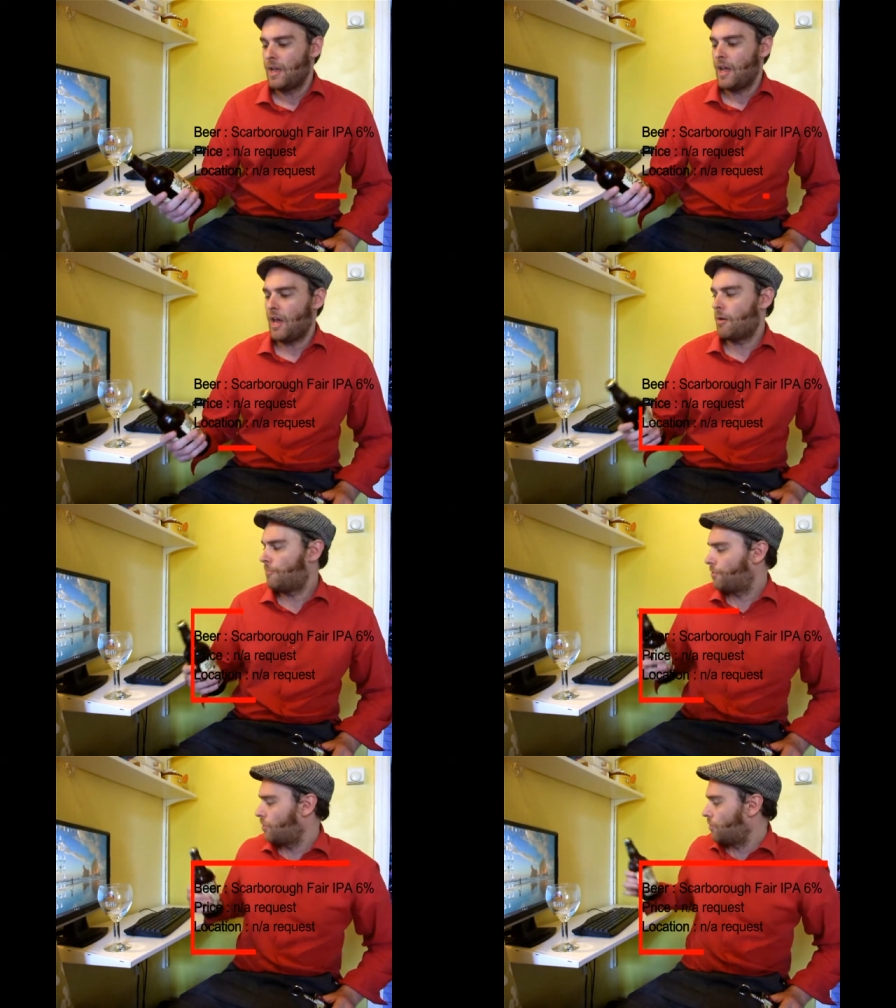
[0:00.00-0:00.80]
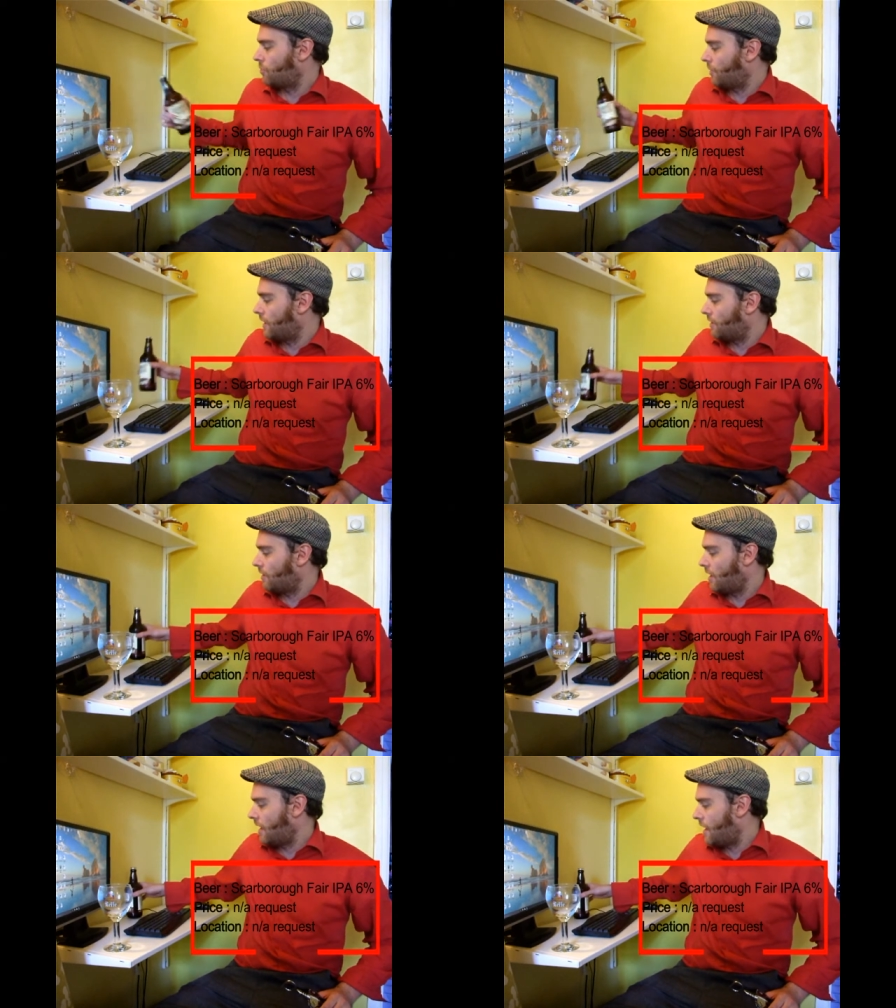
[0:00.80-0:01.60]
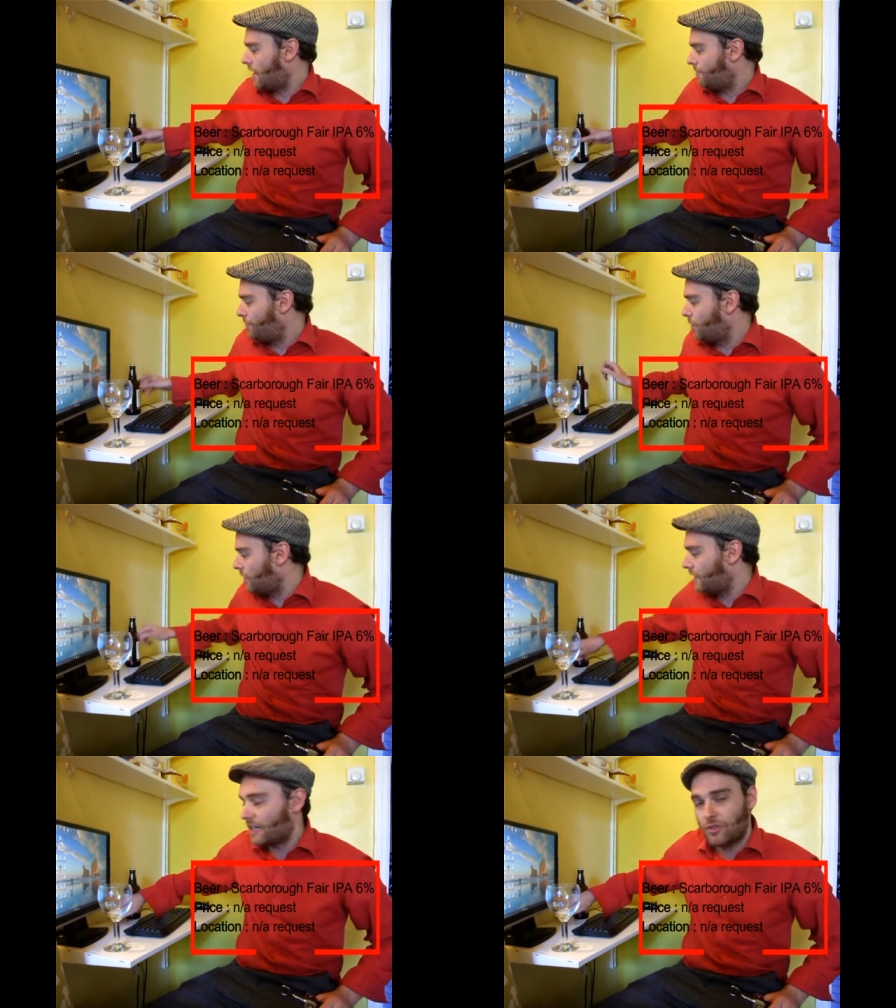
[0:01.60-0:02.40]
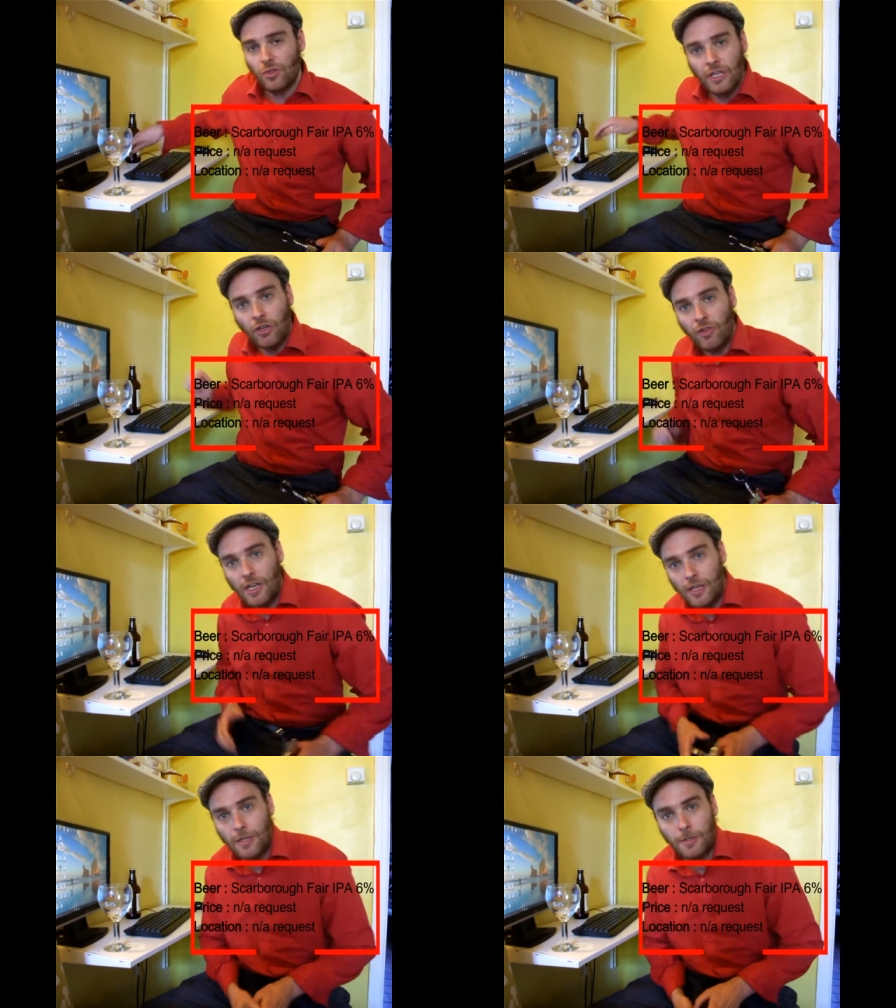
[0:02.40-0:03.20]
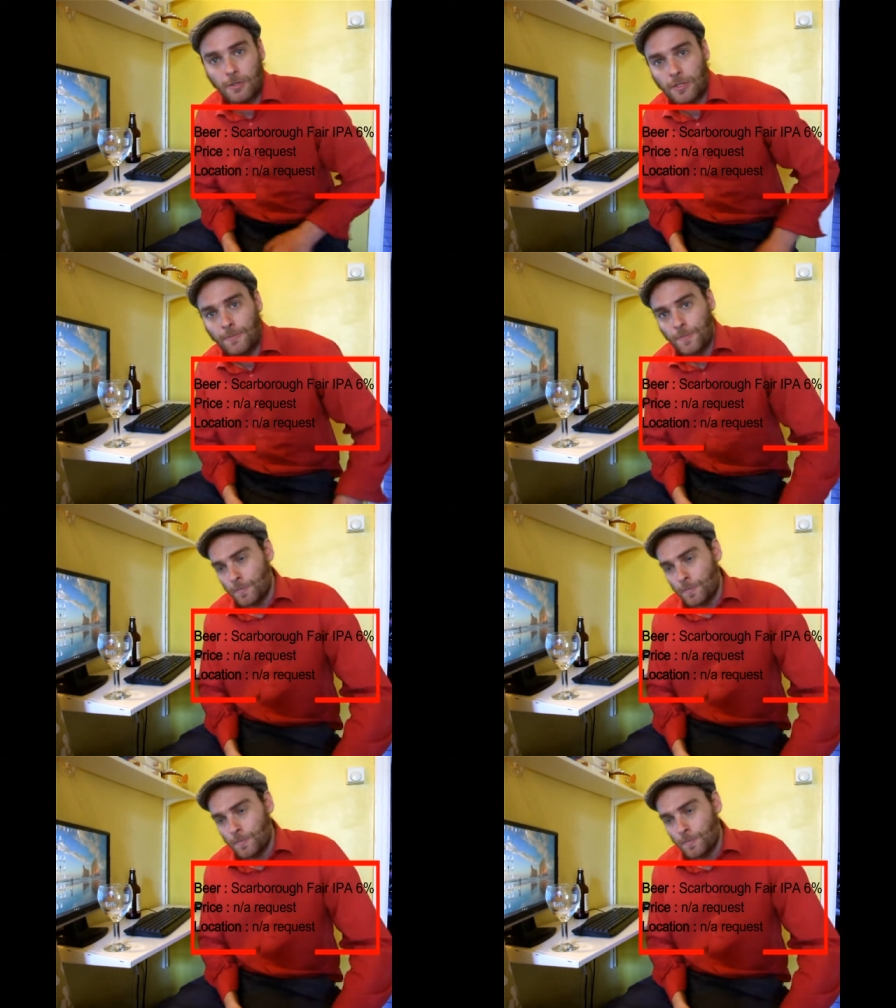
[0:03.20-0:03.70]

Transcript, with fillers: Uh, brewed with purely natural ingredients.